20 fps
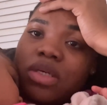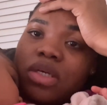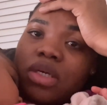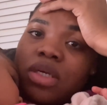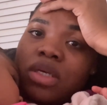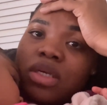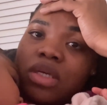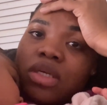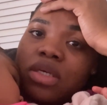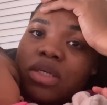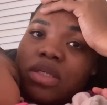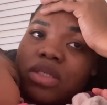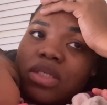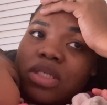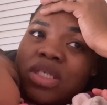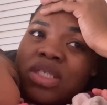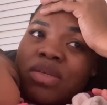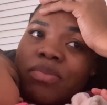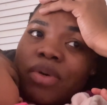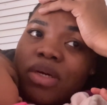And
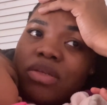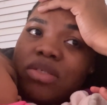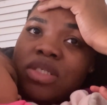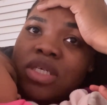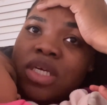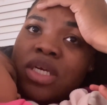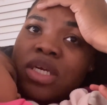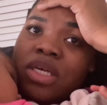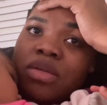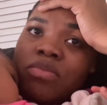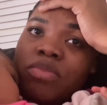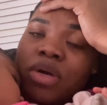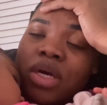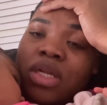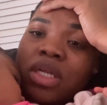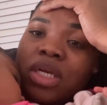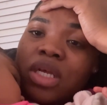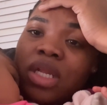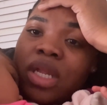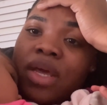it's about 10,
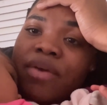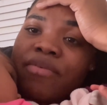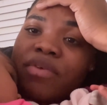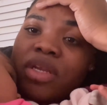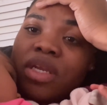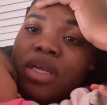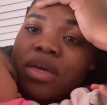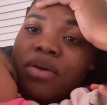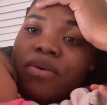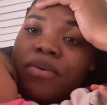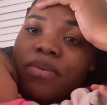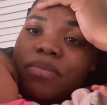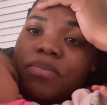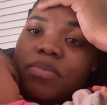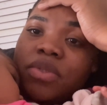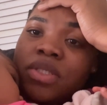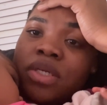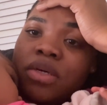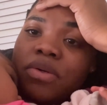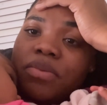probably 11 now.
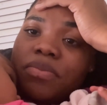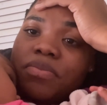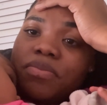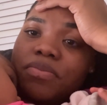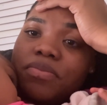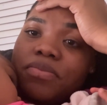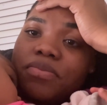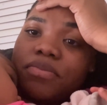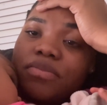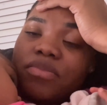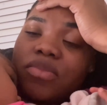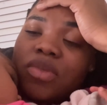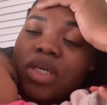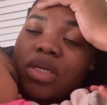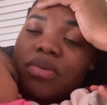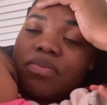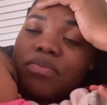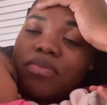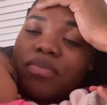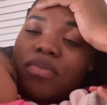So,
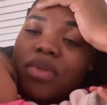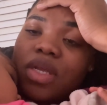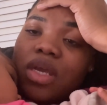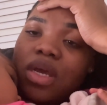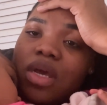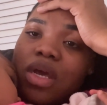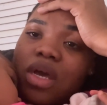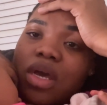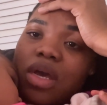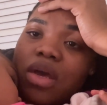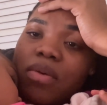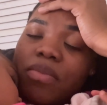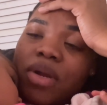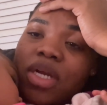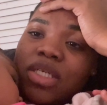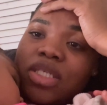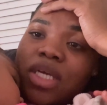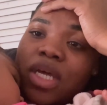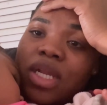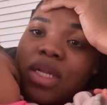yeah. But
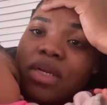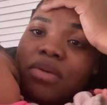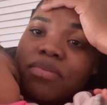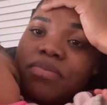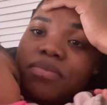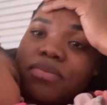I'll see y'all later.